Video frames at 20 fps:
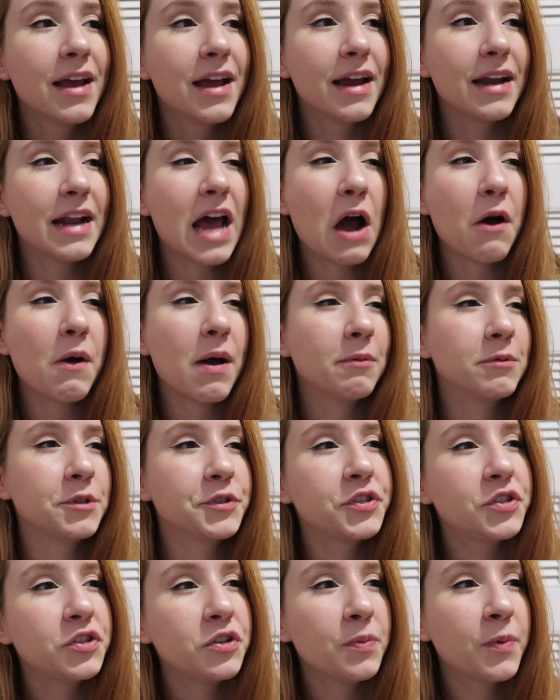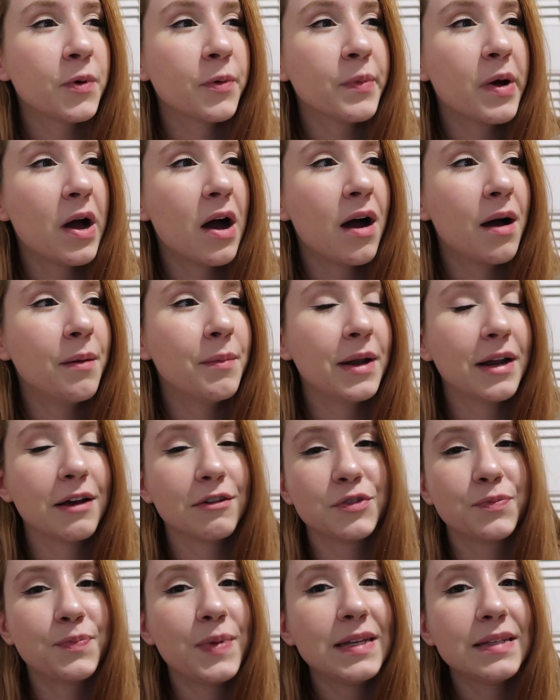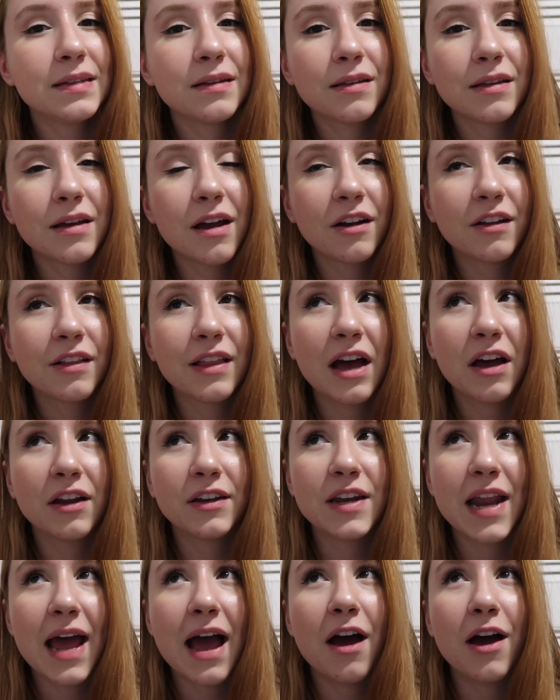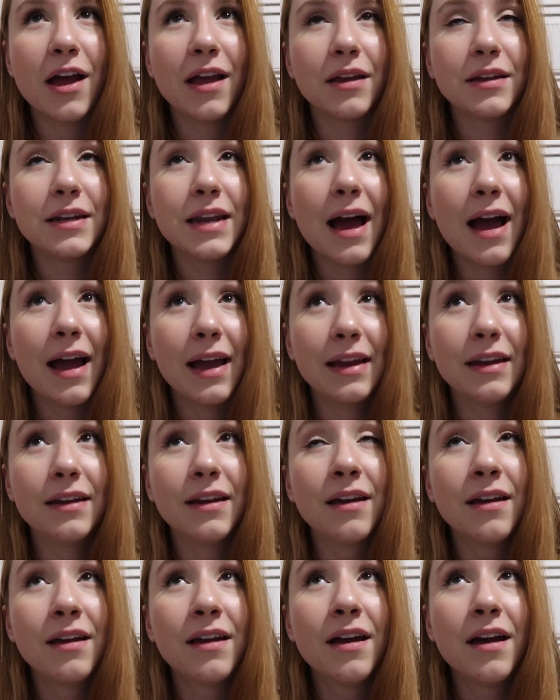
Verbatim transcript: and how I was super mom and I was basically on cloud nine.